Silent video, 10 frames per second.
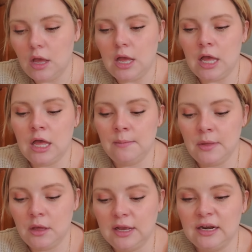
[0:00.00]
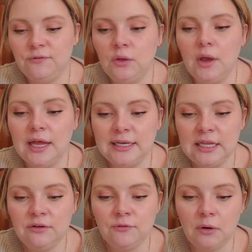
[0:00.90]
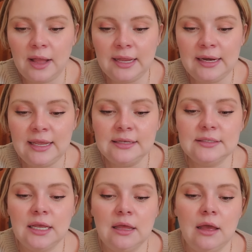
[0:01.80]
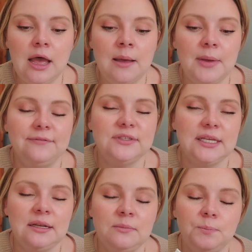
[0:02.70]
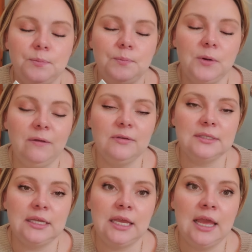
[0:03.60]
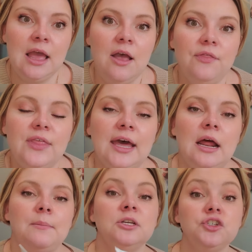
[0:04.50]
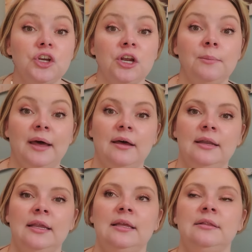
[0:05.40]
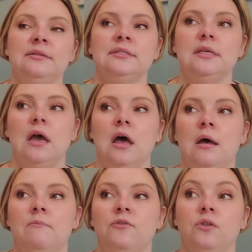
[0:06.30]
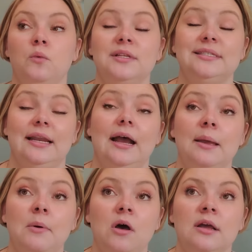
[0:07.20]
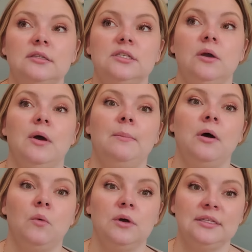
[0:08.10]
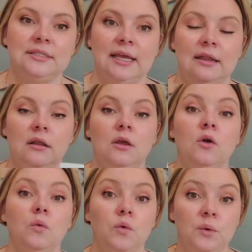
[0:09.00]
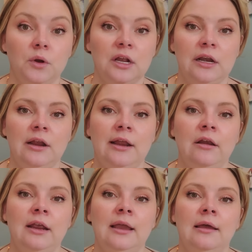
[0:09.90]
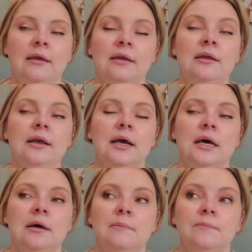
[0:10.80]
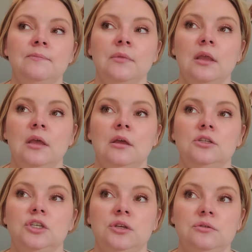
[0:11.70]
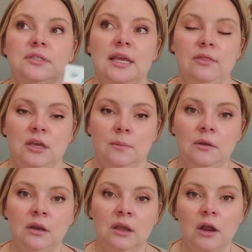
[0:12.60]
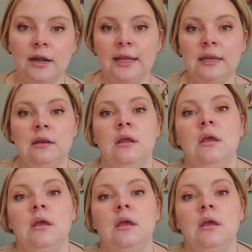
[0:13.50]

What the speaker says: Got a few onion varieties. I've said previously that I'm unsure about onions for the ones that I bought. So I bought ones that would work in our area to use in the community garden.